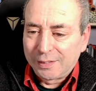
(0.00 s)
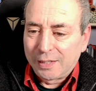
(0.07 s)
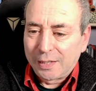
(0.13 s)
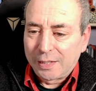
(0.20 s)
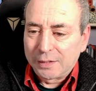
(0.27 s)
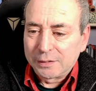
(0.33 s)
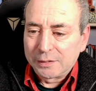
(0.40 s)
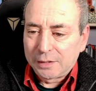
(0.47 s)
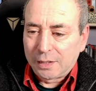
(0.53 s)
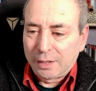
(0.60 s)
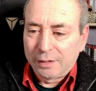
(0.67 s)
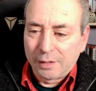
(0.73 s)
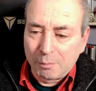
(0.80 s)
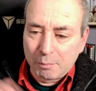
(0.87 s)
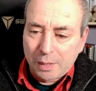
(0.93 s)
has, I
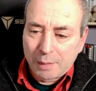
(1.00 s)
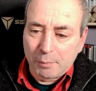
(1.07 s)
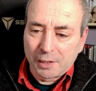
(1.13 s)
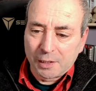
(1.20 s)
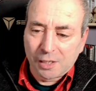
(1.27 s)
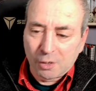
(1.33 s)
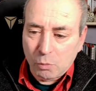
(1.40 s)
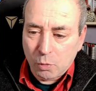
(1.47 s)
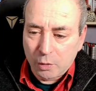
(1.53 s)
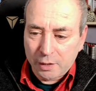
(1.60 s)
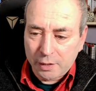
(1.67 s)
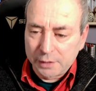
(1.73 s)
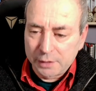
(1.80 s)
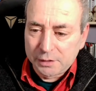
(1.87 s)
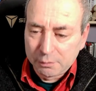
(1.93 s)
think, made my channel what
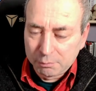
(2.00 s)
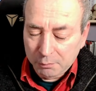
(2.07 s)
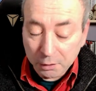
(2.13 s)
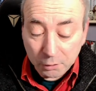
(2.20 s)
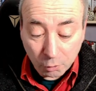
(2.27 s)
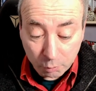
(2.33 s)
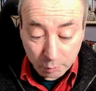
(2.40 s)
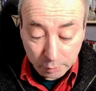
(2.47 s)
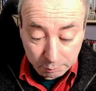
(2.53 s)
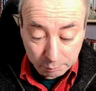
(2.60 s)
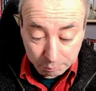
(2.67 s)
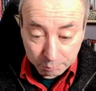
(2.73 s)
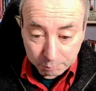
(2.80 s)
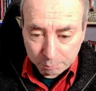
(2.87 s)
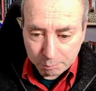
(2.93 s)
it is, along with
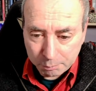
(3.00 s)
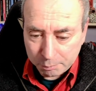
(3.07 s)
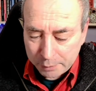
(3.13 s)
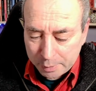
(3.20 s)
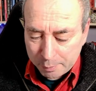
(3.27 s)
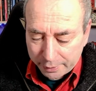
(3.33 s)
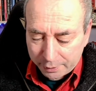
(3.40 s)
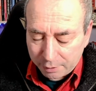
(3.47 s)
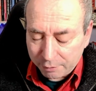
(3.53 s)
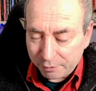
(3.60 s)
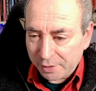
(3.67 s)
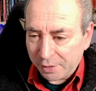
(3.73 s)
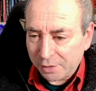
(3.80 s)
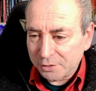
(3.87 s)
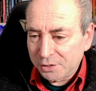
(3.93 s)
me making
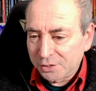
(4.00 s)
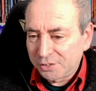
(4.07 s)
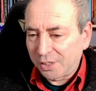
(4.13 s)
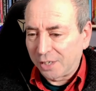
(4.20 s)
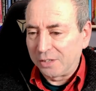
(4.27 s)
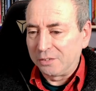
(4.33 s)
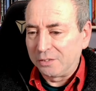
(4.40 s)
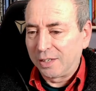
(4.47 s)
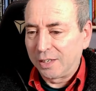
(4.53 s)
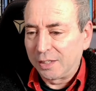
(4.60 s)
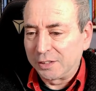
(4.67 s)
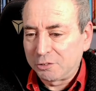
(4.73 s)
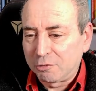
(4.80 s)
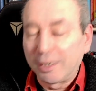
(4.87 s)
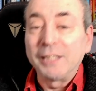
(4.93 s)
videos. So
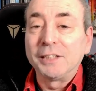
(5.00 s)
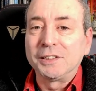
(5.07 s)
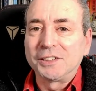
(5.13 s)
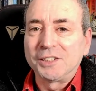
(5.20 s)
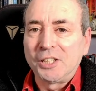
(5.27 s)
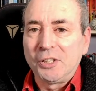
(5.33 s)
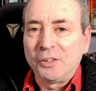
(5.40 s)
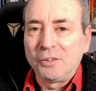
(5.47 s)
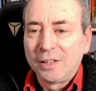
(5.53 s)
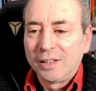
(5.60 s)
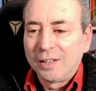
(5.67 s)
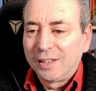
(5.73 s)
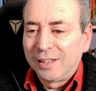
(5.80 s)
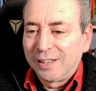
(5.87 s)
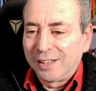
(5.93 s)
it's great to see you.
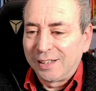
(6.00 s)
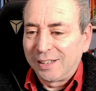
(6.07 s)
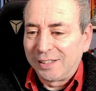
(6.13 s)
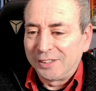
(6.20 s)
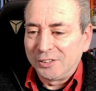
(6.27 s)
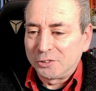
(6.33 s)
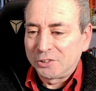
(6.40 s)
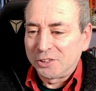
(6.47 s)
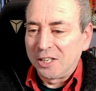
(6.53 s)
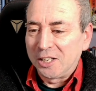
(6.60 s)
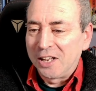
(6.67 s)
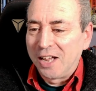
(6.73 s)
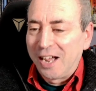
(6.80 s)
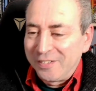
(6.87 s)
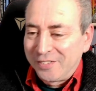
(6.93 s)
You're still
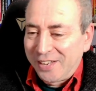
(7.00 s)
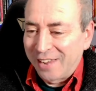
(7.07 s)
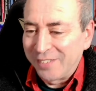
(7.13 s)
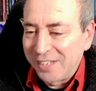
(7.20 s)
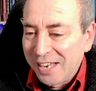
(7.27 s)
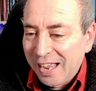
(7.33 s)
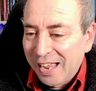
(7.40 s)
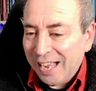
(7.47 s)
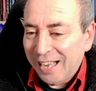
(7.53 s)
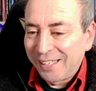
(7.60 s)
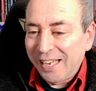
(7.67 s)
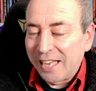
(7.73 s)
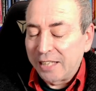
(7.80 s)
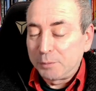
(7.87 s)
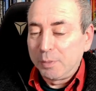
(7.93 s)
alive, Kevin.
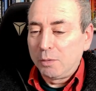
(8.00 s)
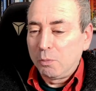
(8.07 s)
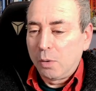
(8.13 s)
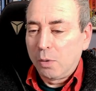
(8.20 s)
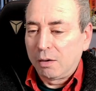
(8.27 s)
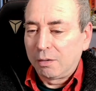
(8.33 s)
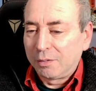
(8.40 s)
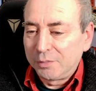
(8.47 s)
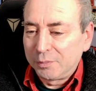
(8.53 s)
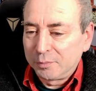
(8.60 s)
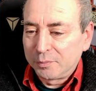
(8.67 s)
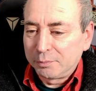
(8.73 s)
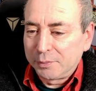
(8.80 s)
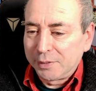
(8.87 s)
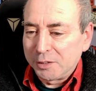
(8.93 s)
It's been a while.
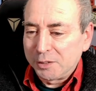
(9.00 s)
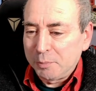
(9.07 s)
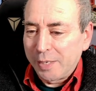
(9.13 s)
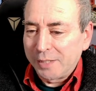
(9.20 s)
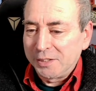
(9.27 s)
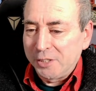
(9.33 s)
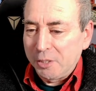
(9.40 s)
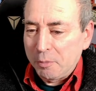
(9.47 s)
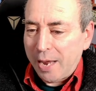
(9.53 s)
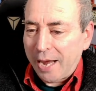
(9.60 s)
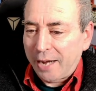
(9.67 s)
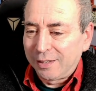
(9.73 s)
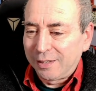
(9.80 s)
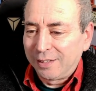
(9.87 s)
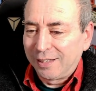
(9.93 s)
We've been expecting you
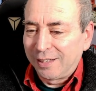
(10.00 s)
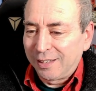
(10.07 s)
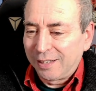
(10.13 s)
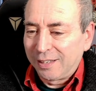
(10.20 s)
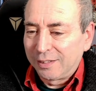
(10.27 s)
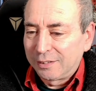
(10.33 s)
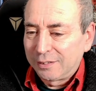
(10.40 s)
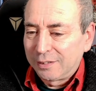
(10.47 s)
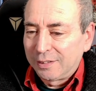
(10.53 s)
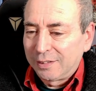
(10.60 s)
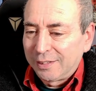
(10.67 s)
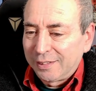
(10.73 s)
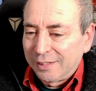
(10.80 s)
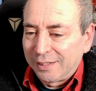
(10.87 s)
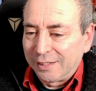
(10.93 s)
back
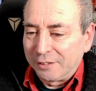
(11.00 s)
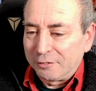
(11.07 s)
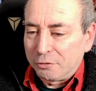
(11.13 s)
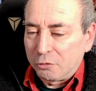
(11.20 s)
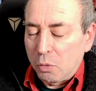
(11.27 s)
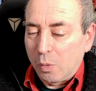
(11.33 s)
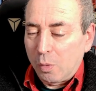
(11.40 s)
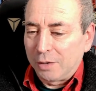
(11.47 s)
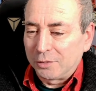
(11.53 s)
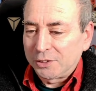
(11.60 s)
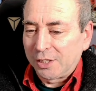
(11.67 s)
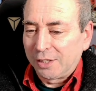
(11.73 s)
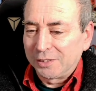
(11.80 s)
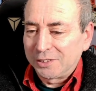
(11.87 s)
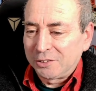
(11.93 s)
for a while,
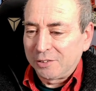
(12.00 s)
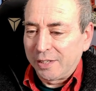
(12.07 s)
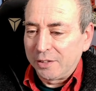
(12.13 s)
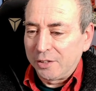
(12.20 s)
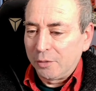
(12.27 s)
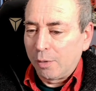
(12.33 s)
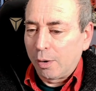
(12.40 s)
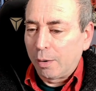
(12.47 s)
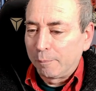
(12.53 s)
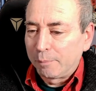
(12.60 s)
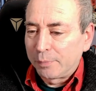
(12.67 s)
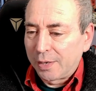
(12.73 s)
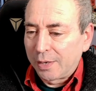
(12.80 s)
so it's great that you are.